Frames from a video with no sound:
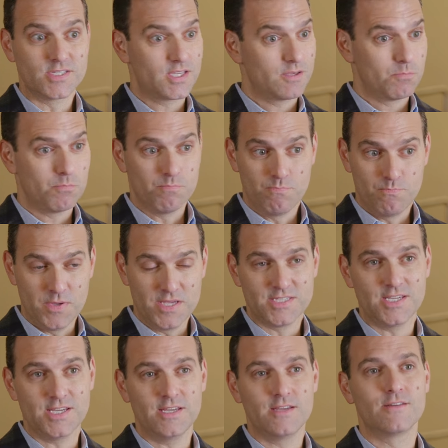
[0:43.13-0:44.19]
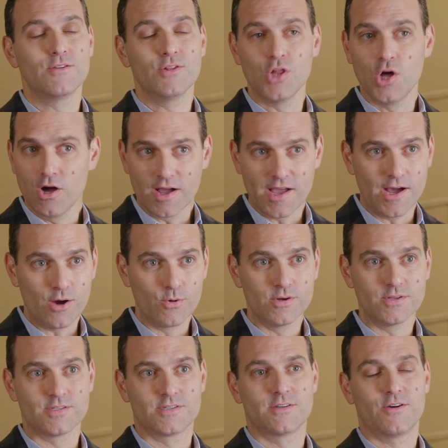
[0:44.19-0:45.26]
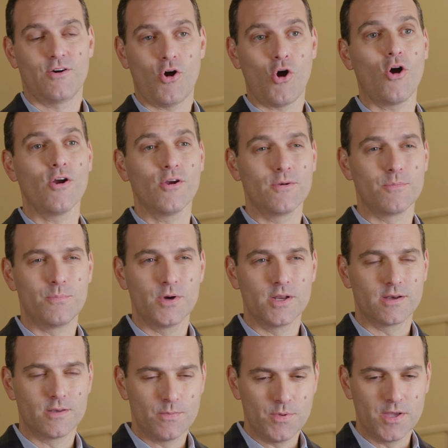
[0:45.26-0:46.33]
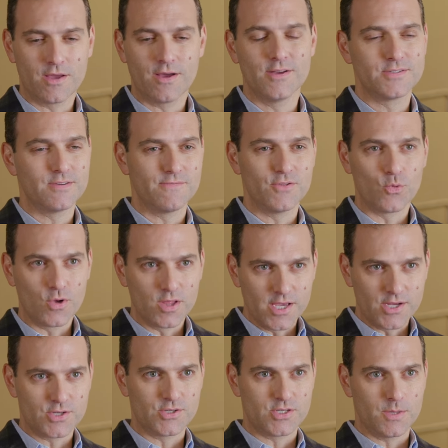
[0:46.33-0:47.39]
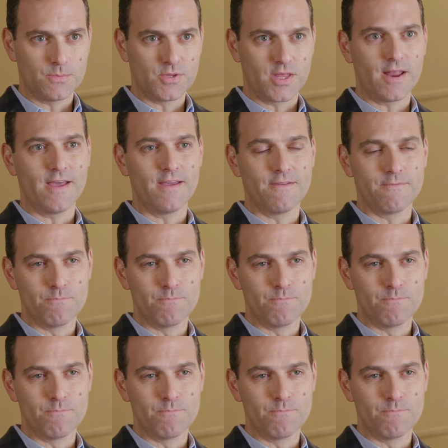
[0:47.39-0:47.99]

is busy, long hours, hard, but because of the relationships that I